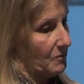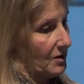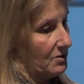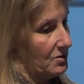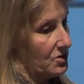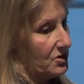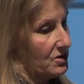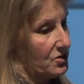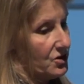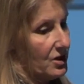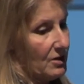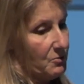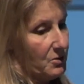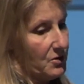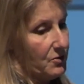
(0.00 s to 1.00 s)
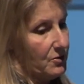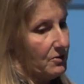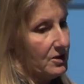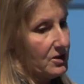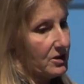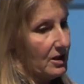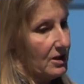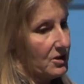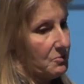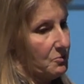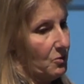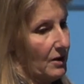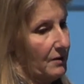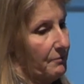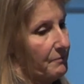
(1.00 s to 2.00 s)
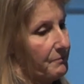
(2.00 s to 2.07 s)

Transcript: just share with you this last one.